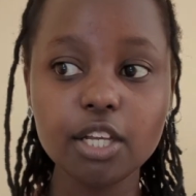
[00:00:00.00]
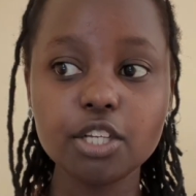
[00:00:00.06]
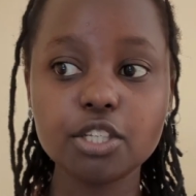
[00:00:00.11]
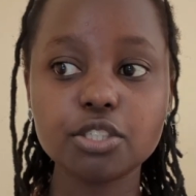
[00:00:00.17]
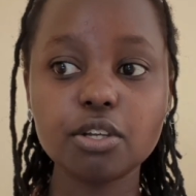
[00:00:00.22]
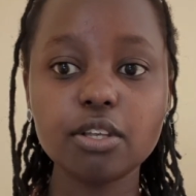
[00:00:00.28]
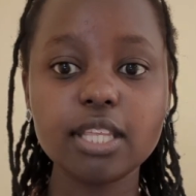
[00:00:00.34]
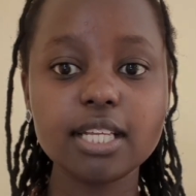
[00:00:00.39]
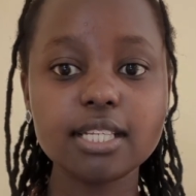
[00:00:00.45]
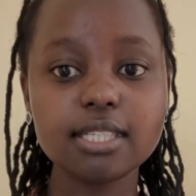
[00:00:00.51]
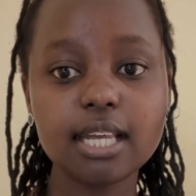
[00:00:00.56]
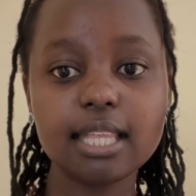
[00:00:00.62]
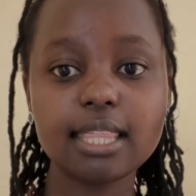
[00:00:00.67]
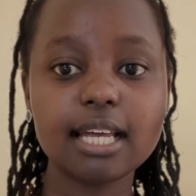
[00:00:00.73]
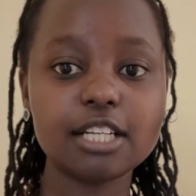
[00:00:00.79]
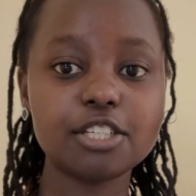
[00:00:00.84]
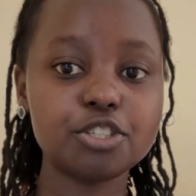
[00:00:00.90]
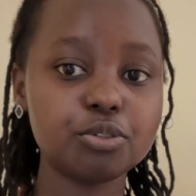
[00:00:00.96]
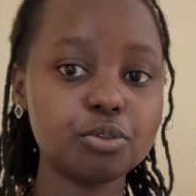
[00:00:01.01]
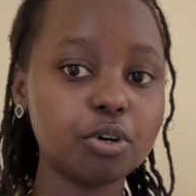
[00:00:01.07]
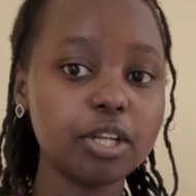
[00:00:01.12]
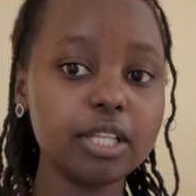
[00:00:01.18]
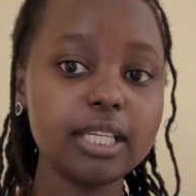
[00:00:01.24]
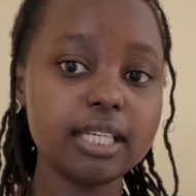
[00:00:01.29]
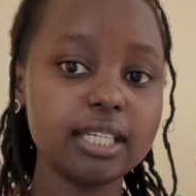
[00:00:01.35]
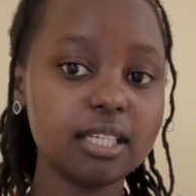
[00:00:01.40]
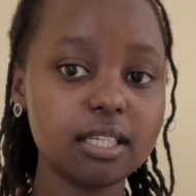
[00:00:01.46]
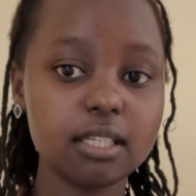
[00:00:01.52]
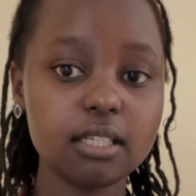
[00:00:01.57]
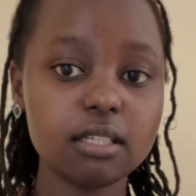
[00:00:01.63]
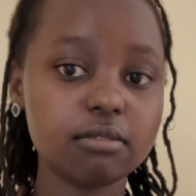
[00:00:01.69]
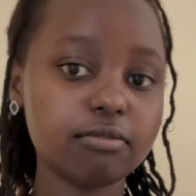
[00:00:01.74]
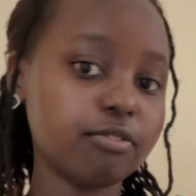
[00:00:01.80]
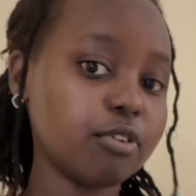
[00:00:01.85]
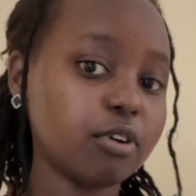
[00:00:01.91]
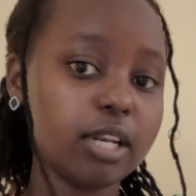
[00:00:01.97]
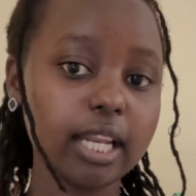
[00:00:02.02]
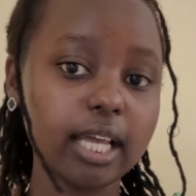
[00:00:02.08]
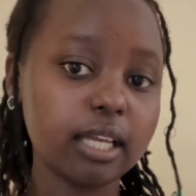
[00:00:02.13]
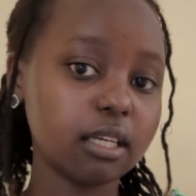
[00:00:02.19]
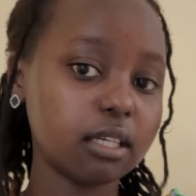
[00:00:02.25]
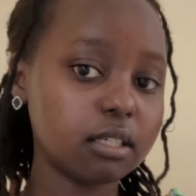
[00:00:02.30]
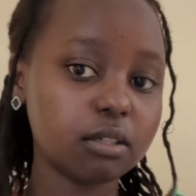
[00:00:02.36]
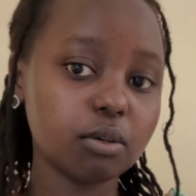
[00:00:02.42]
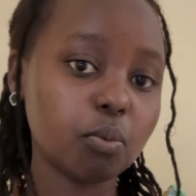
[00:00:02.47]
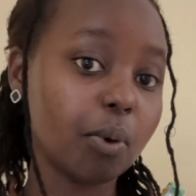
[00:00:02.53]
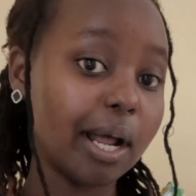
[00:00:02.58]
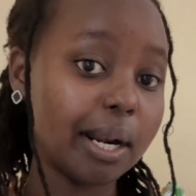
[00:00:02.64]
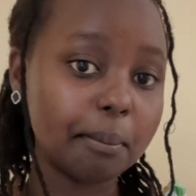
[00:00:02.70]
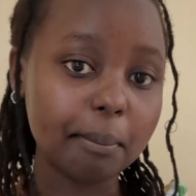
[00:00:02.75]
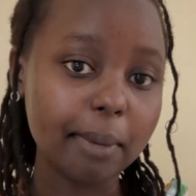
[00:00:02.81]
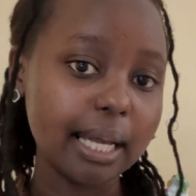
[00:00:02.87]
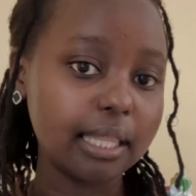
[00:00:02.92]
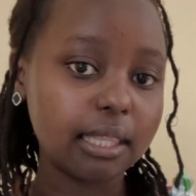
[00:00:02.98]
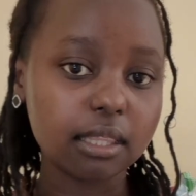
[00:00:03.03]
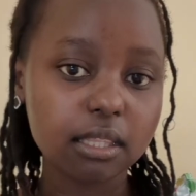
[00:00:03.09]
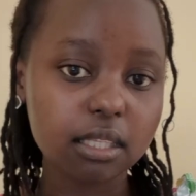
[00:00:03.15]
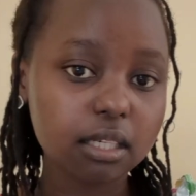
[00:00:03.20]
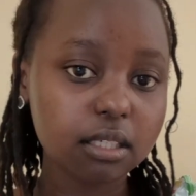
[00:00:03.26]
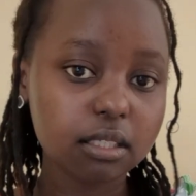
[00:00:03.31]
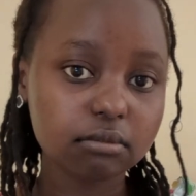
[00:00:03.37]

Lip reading: So they said that you only need for like 1 month,